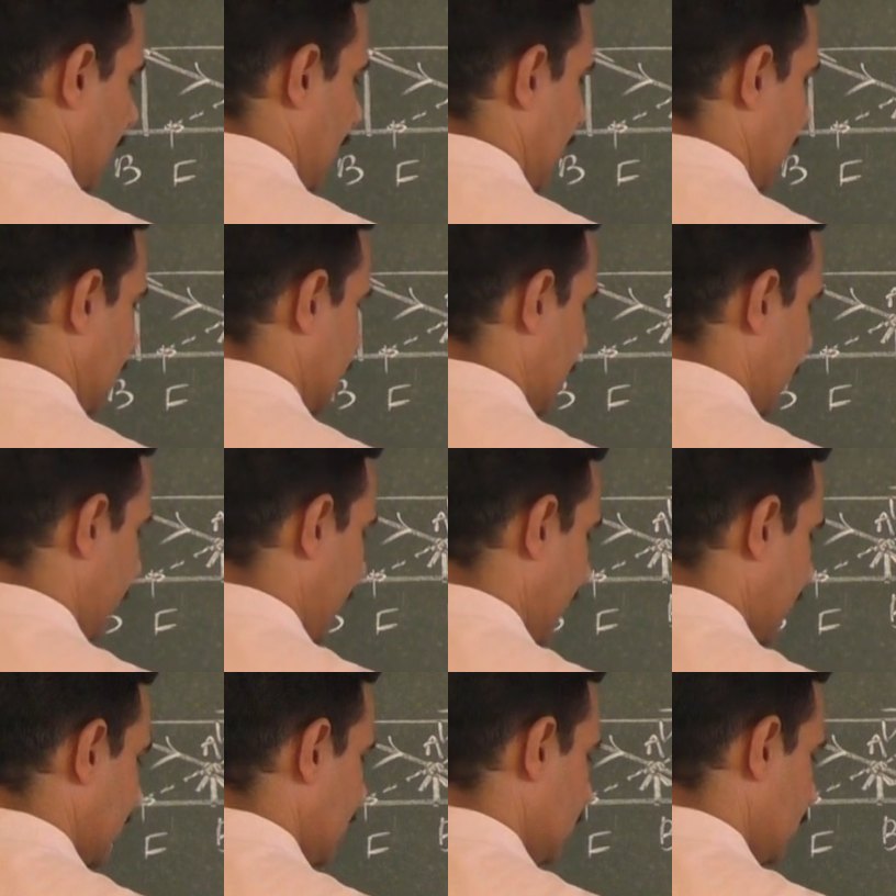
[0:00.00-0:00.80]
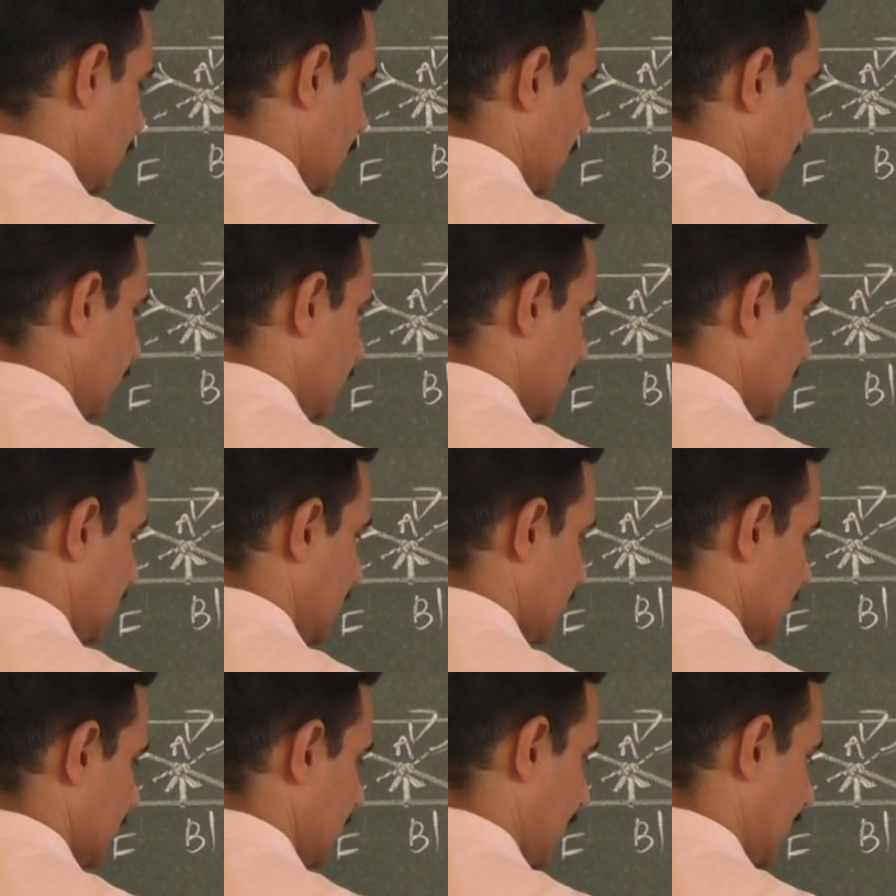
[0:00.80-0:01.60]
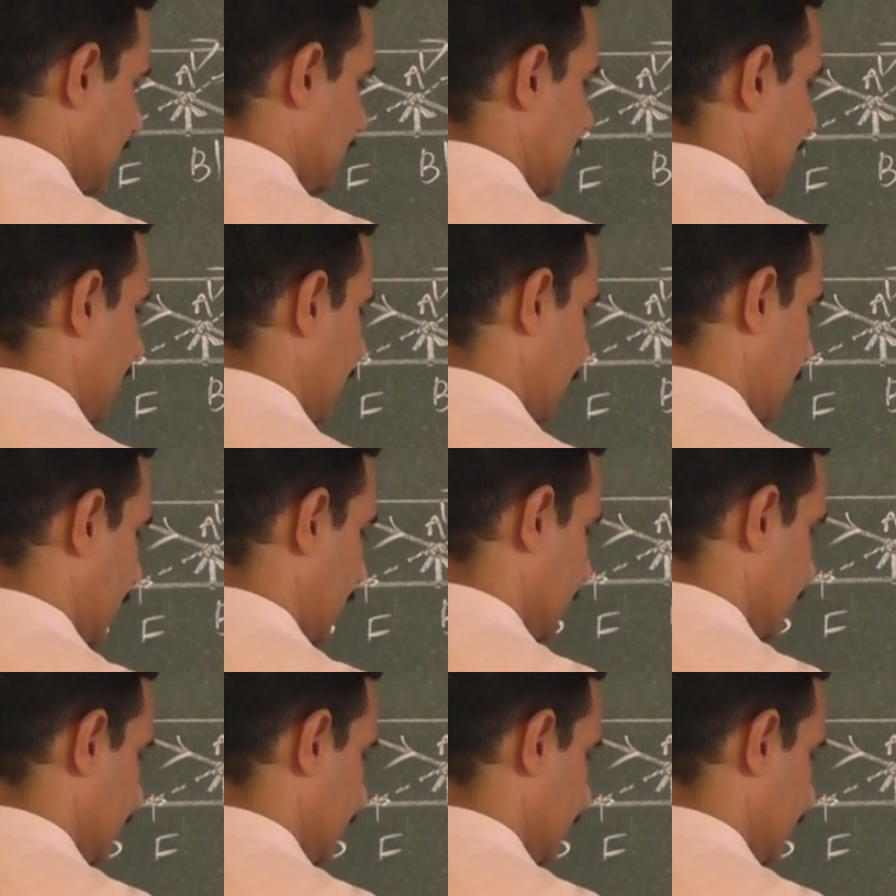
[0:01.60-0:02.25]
and the magnitude of this is less than 1,